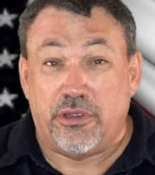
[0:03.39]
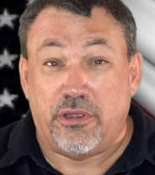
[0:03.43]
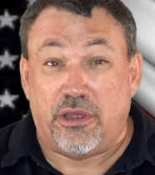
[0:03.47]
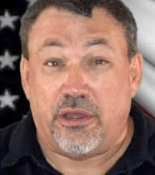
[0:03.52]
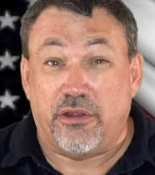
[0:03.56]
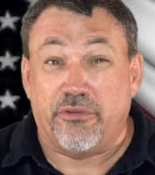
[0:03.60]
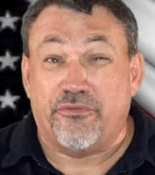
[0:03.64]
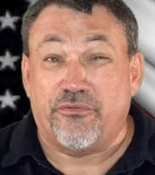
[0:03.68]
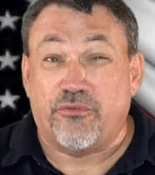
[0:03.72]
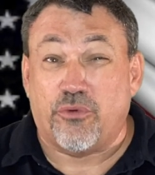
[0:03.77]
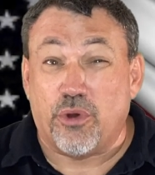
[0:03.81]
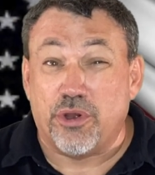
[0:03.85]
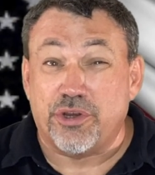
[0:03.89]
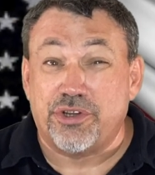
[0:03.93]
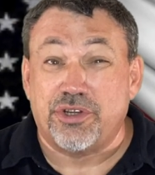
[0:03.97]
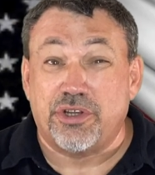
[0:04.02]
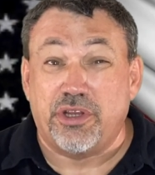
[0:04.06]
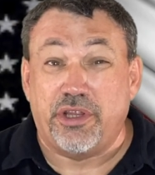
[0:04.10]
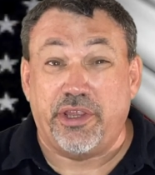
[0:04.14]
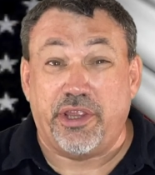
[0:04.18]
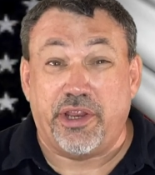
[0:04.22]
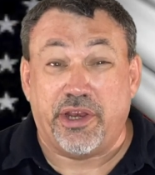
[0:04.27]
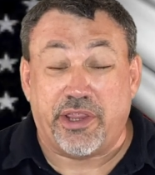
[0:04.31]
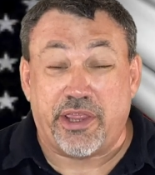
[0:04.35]

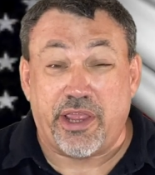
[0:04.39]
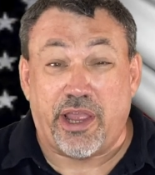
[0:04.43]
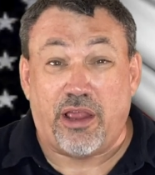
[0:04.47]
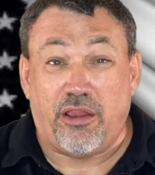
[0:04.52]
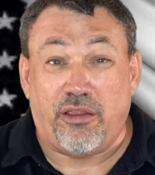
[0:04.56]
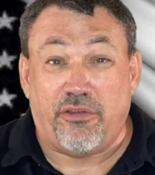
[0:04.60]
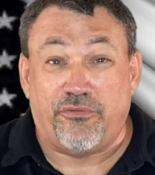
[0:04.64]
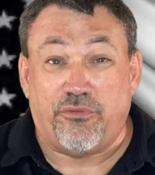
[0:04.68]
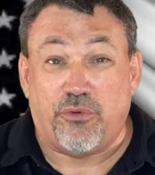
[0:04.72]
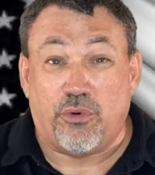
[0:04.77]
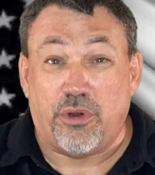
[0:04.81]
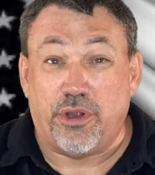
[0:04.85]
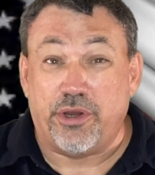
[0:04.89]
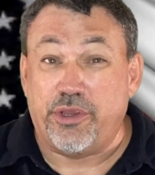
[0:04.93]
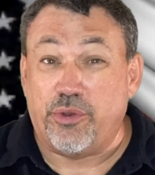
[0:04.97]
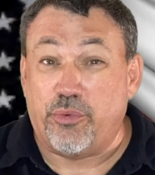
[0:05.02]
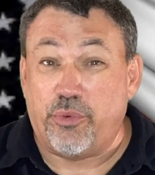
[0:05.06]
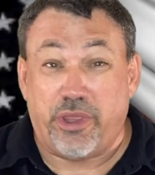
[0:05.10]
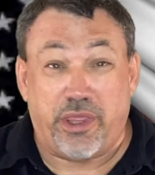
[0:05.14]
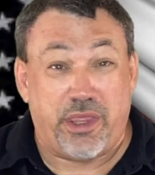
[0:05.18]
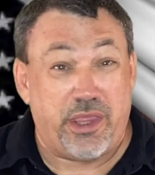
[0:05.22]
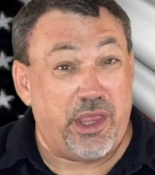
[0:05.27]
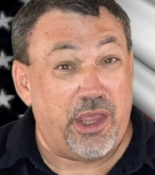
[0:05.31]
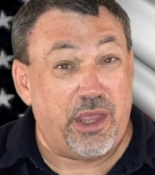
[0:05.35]
Unfortunately, in California,
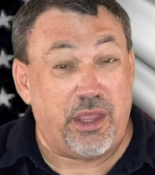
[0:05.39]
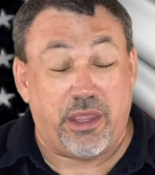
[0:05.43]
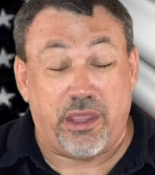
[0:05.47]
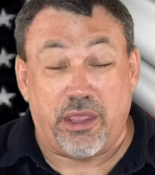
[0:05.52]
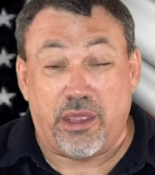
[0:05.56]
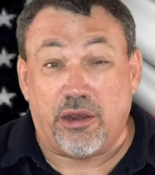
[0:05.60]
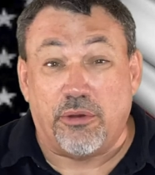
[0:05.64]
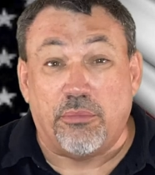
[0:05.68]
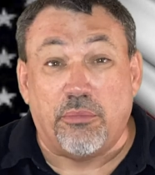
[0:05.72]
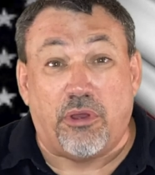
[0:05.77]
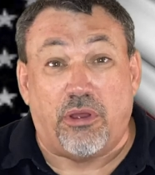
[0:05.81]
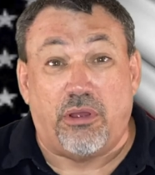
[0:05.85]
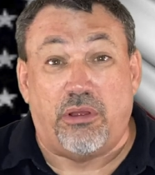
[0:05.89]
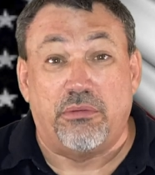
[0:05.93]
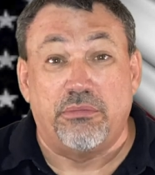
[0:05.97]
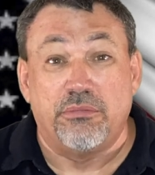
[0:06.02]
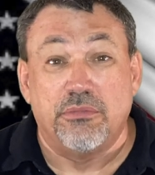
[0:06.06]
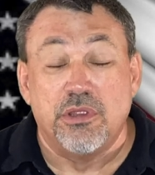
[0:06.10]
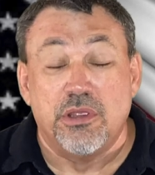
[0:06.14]
we can't get them all.